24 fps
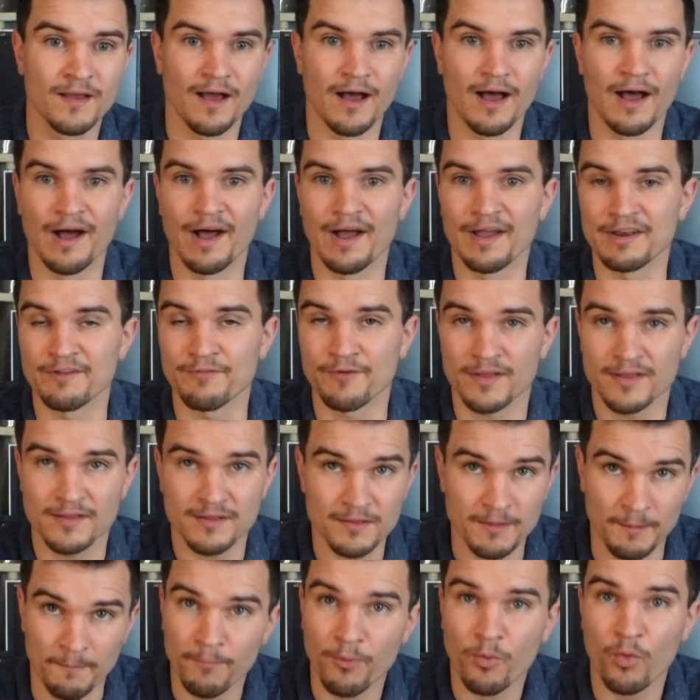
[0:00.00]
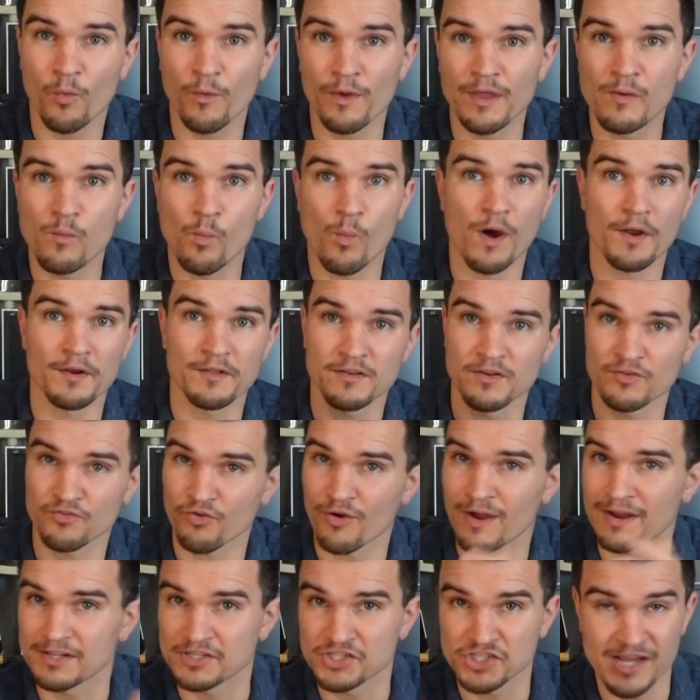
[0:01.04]
Uh, and if an employee wanted to
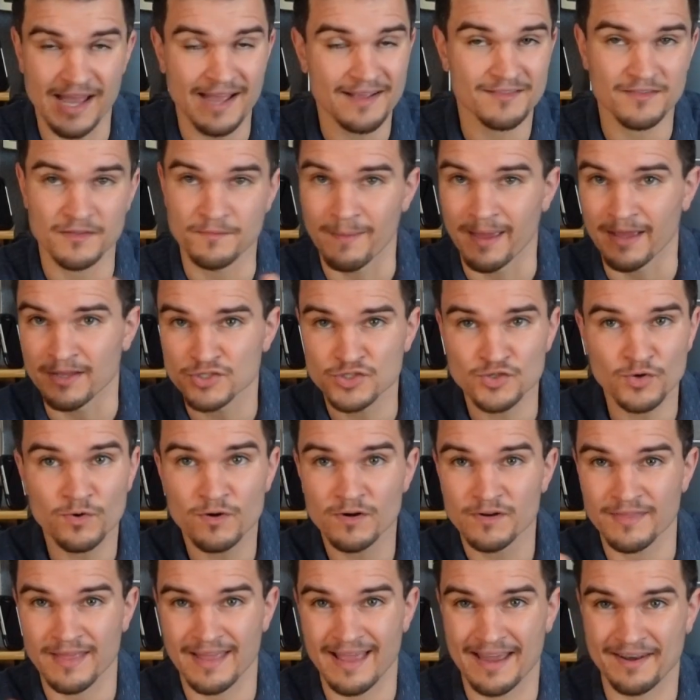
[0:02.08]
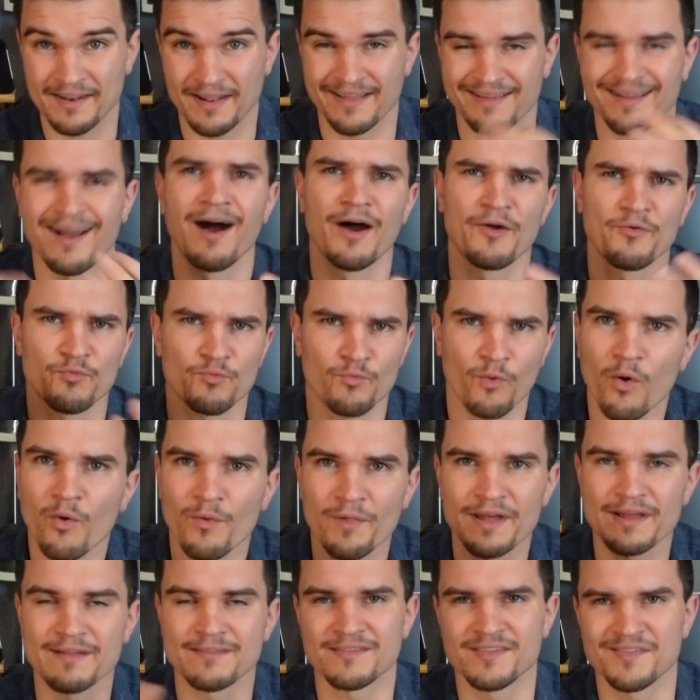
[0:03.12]
try to check to make sure, they had to like
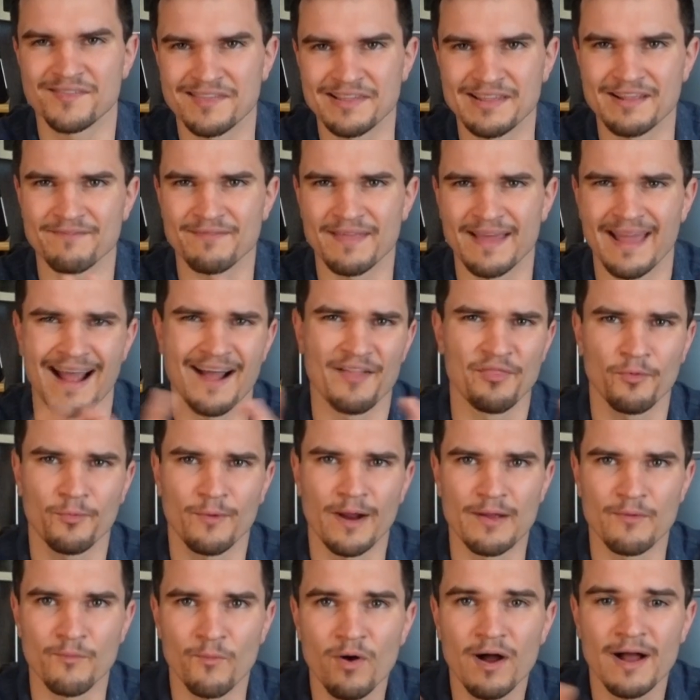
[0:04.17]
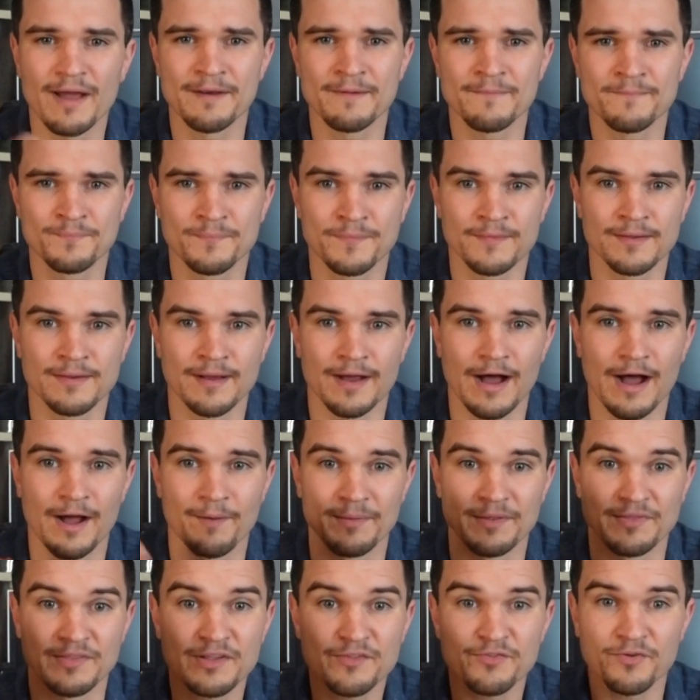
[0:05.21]
unroll it to see if they had the right one. Um,
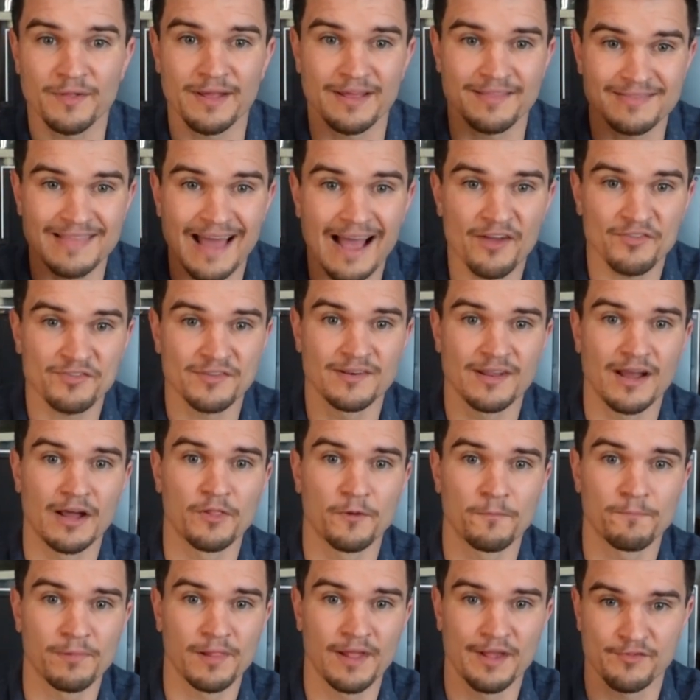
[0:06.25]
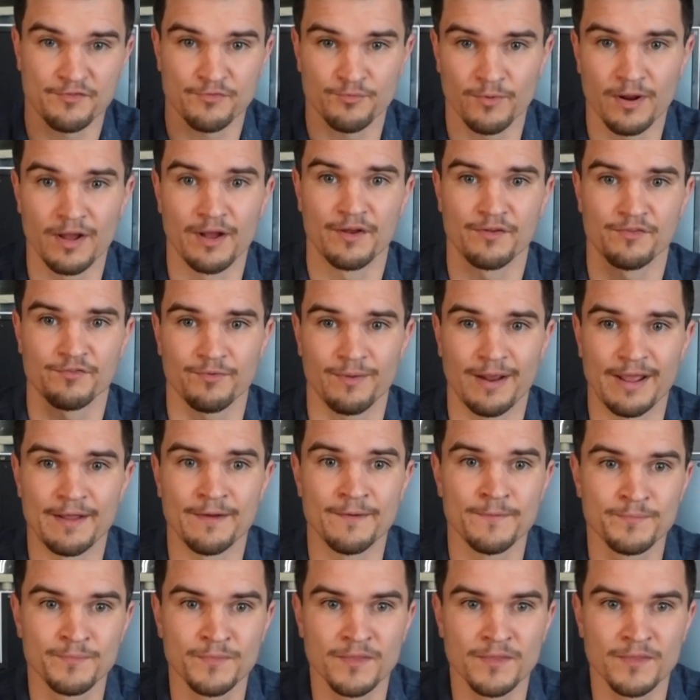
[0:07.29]
and these are like thousand dollar plus rugs, right?